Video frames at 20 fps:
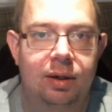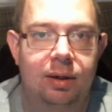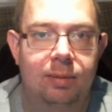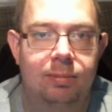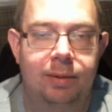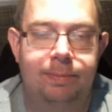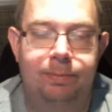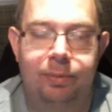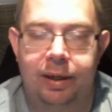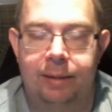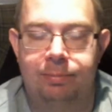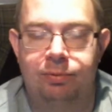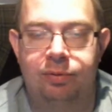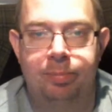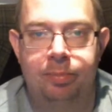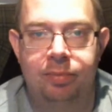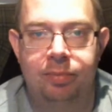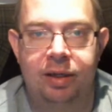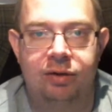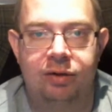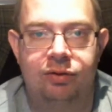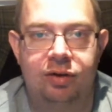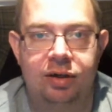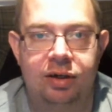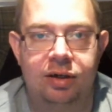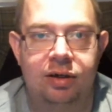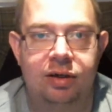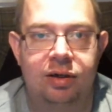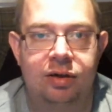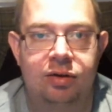but perhaps next
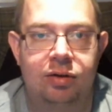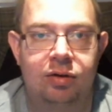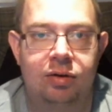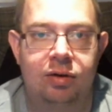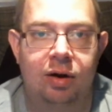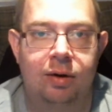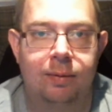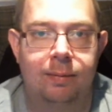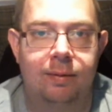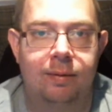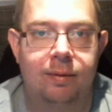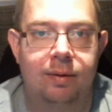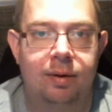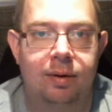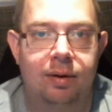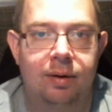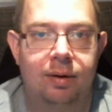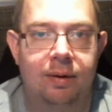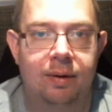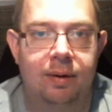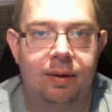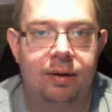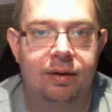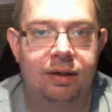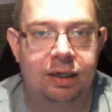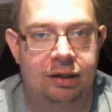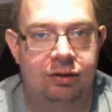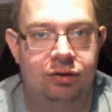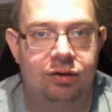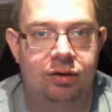year it'll go
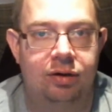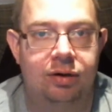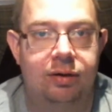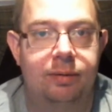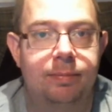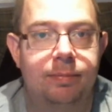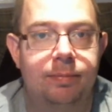easier.